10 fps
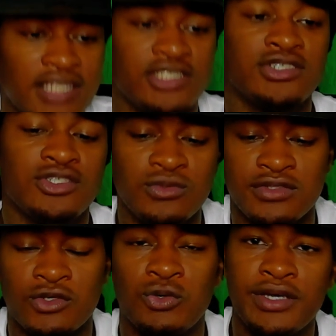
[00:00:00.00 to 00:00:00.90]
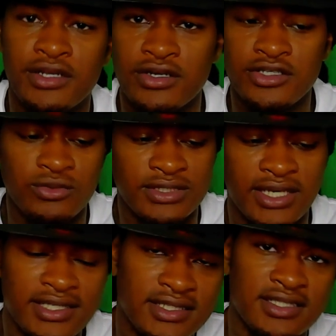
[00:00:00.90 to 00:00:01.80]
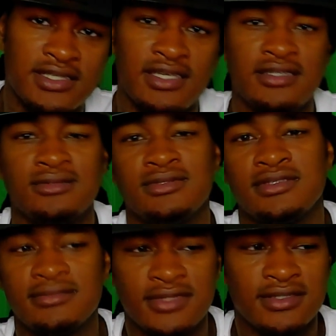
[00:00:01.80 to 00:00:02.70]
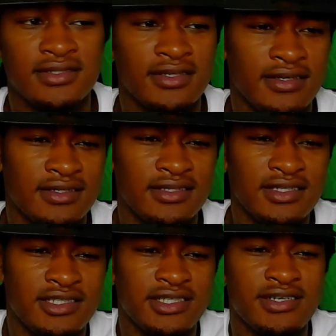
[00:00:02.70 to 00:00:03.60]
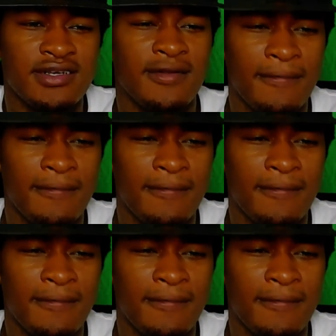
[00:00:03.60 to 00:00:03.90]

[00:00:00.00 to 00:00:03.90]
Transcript: year you was quicker, you was catching his ankles. This year,